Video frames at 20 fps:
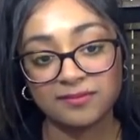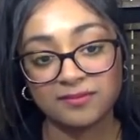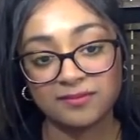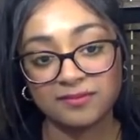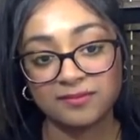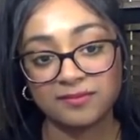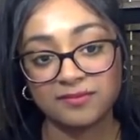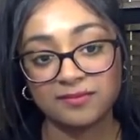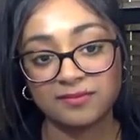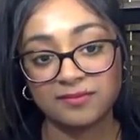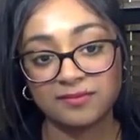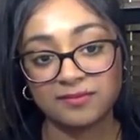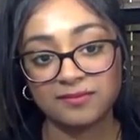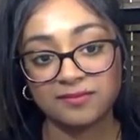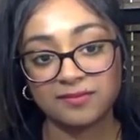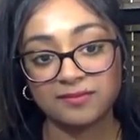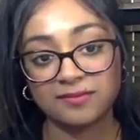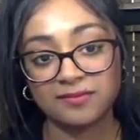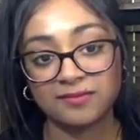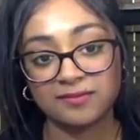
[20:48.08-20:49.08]

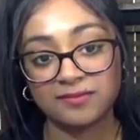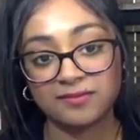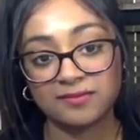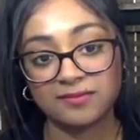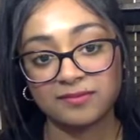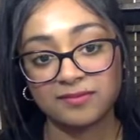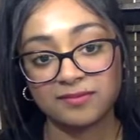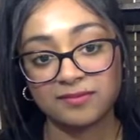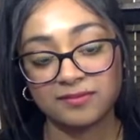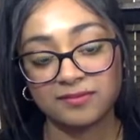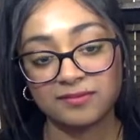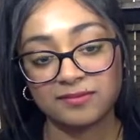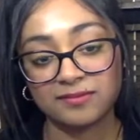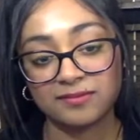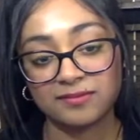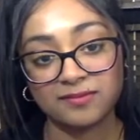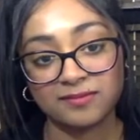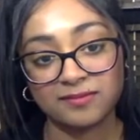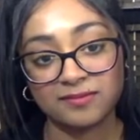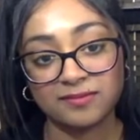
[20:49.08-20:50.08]

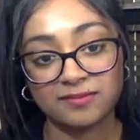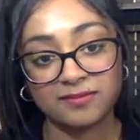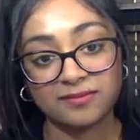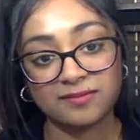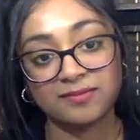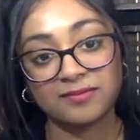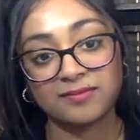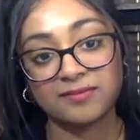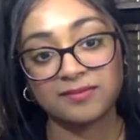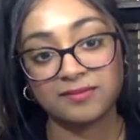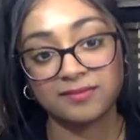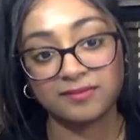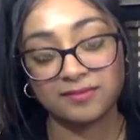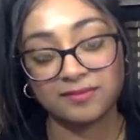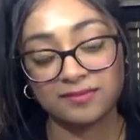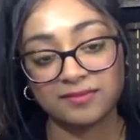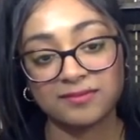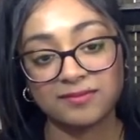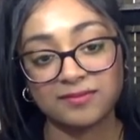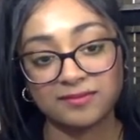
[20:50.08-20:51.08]

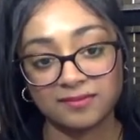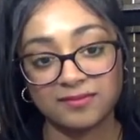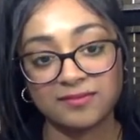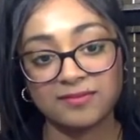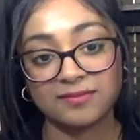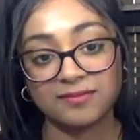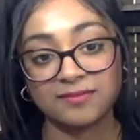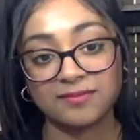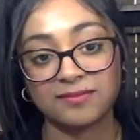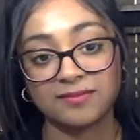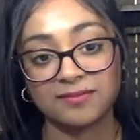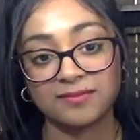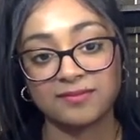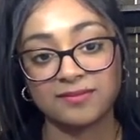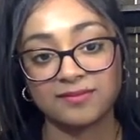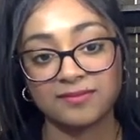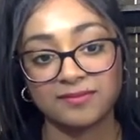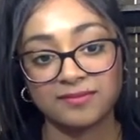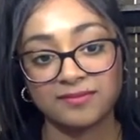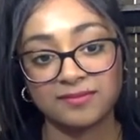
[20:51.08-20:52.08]

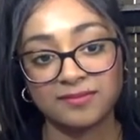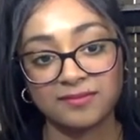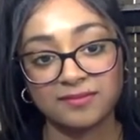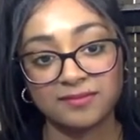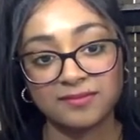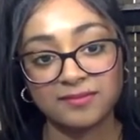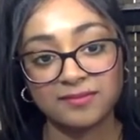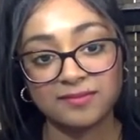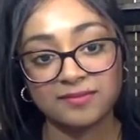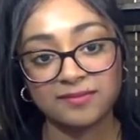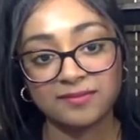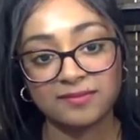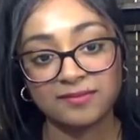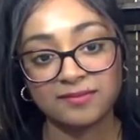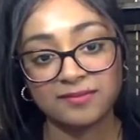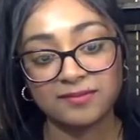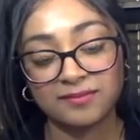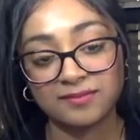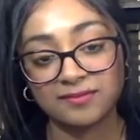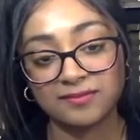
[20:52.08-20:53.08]

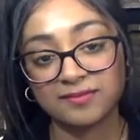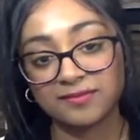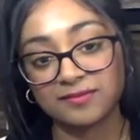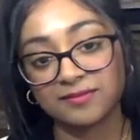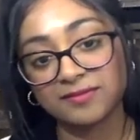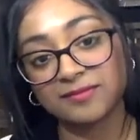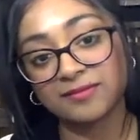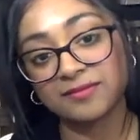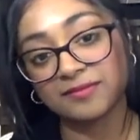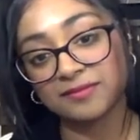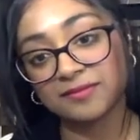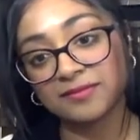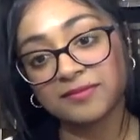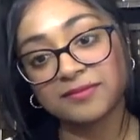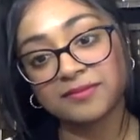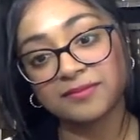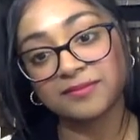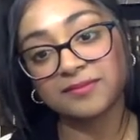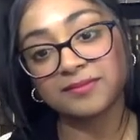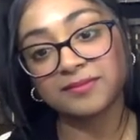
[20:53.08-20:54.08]

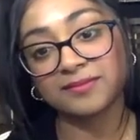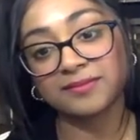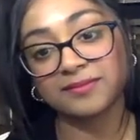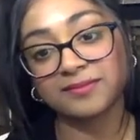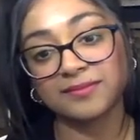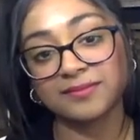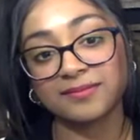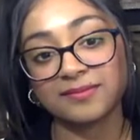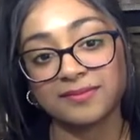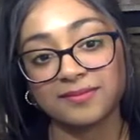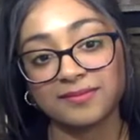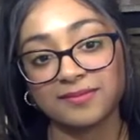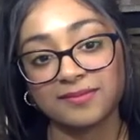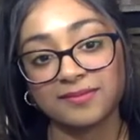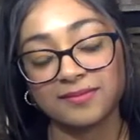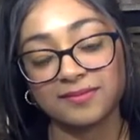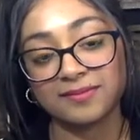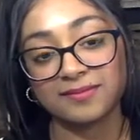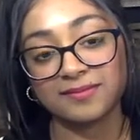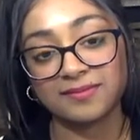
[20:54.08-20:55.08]

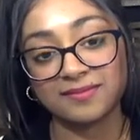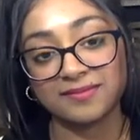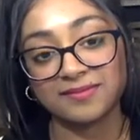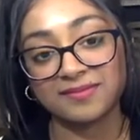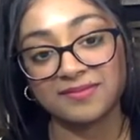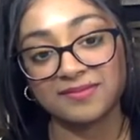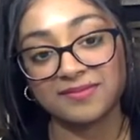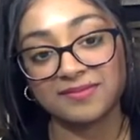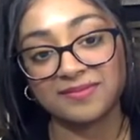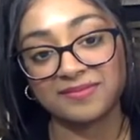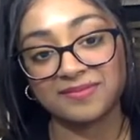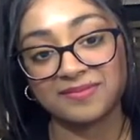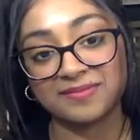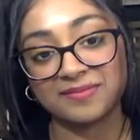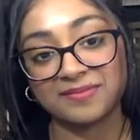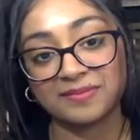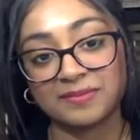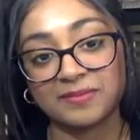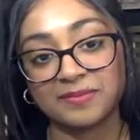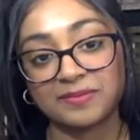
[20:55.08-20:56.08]
The person shown says nothing.